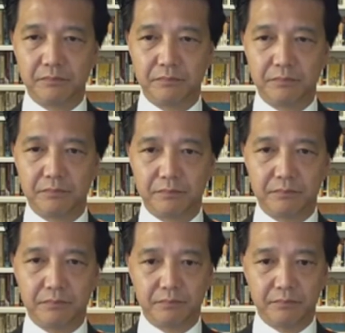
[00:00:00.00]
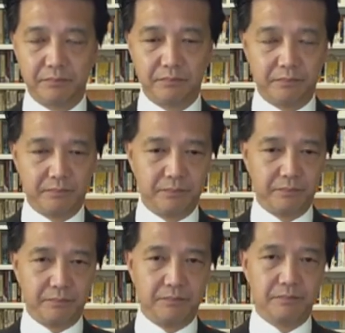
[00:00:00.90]

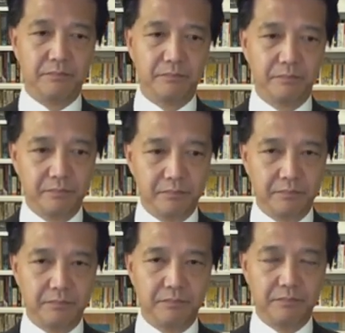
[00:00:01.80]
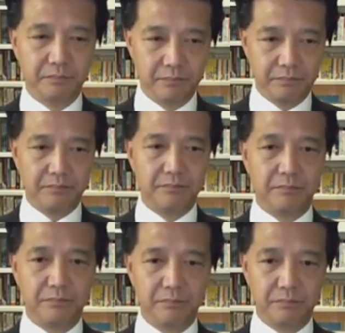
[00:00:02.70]

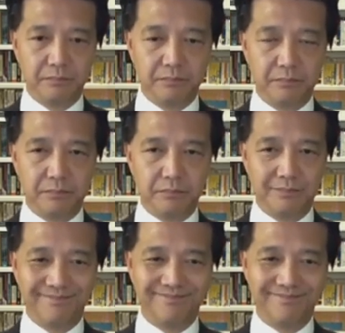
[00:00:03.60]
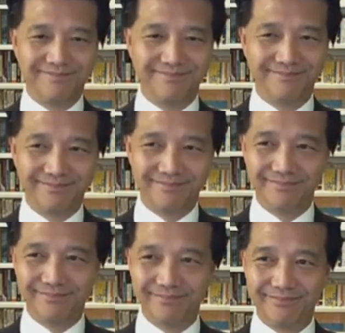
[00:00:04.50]
The person shown says nothing.